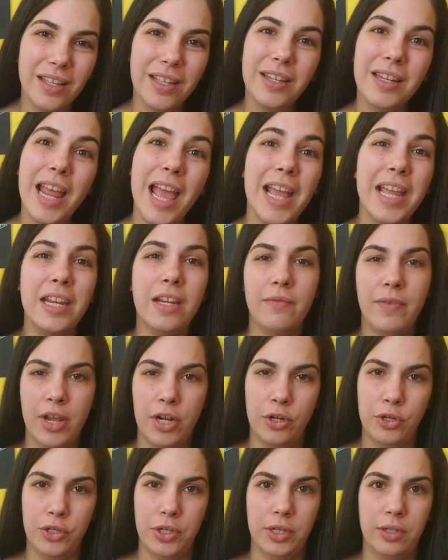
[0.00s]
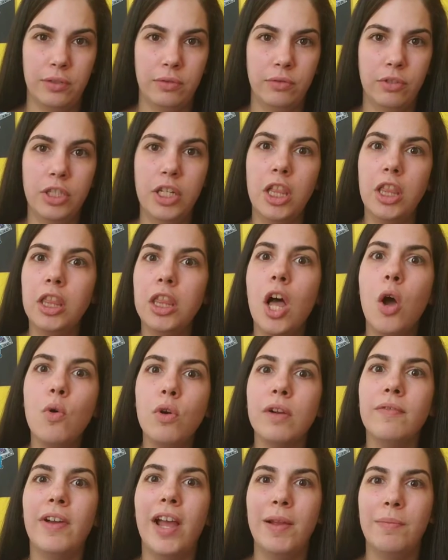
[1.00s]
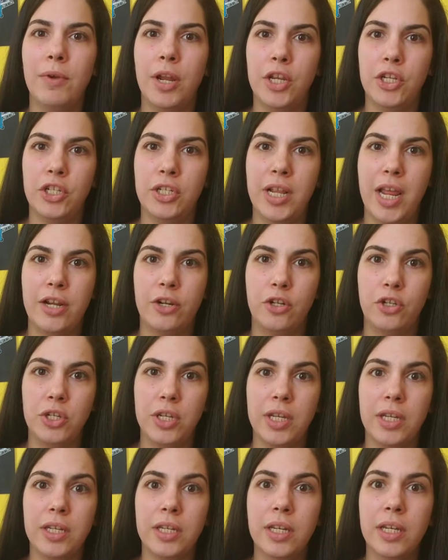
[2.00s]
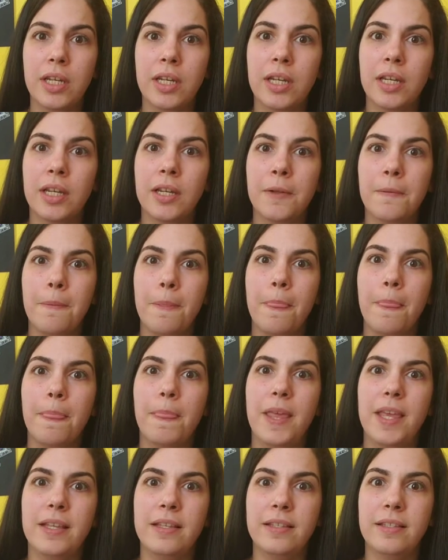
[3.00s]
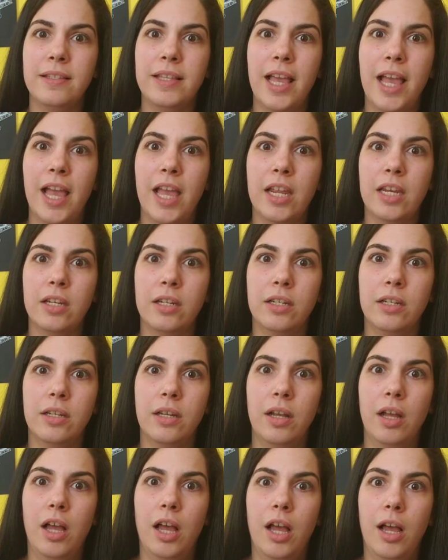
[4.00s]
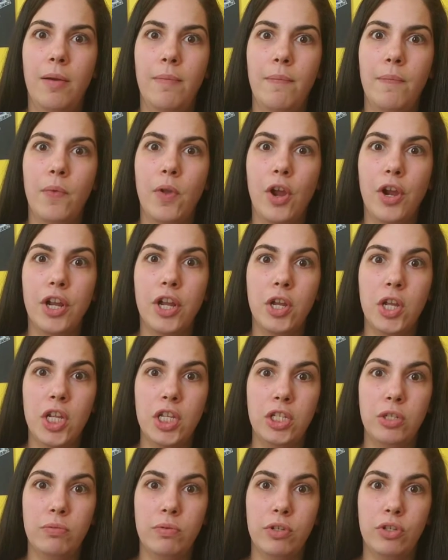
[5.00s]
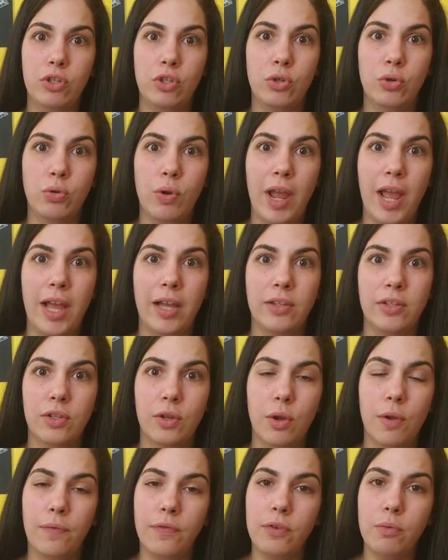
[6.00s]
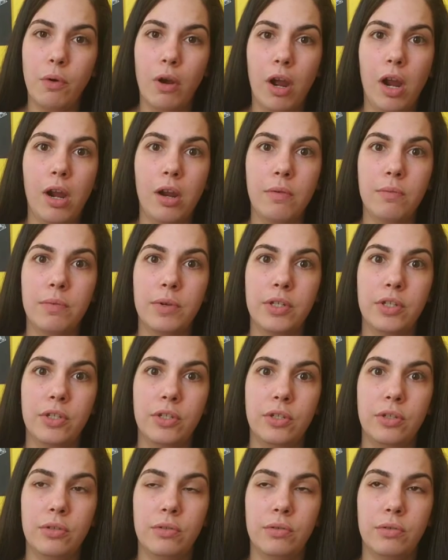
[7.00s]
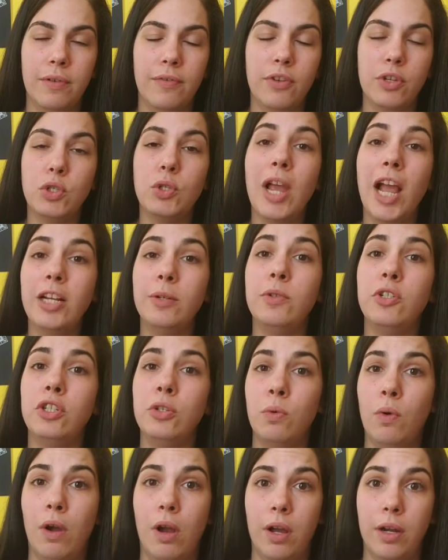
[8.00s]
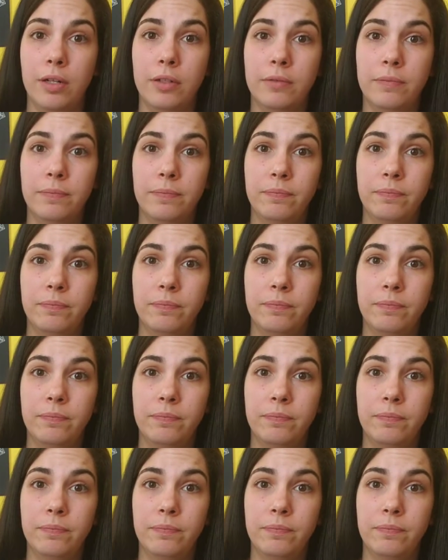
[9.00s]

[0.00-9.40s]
negative energy, lower vibration energy, things that are going to attract. So if you attract what you are,